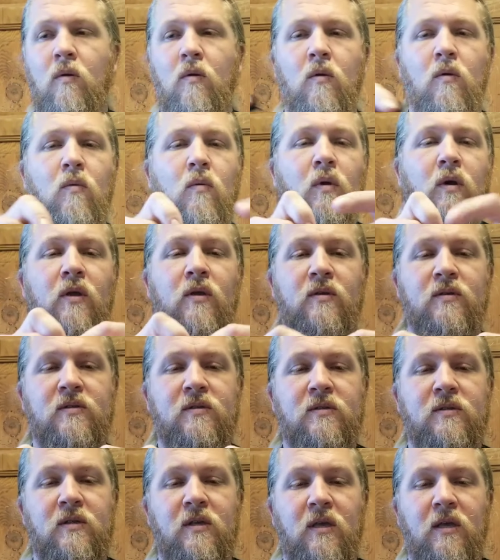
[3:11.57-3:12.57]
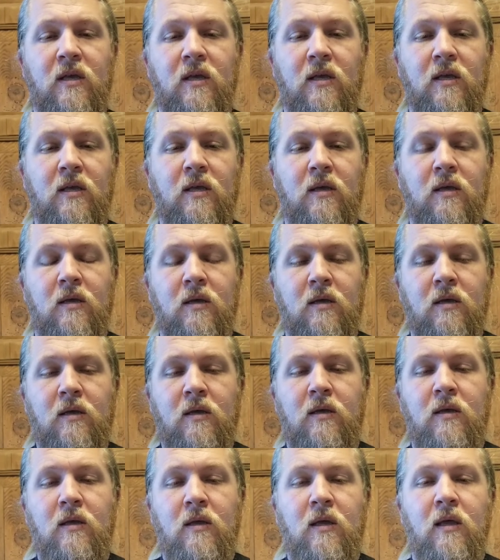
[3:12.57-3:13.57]
where you see
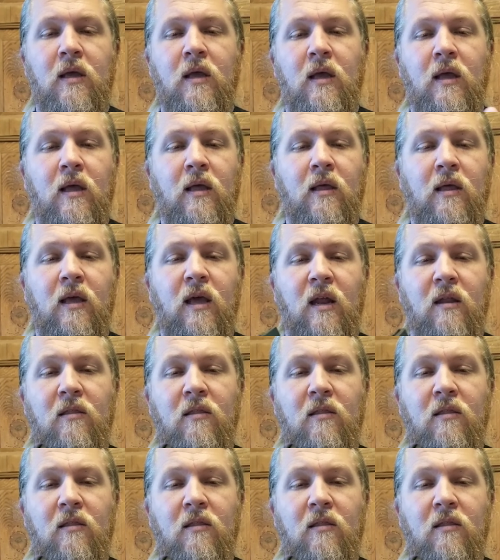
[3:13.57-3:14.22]
kind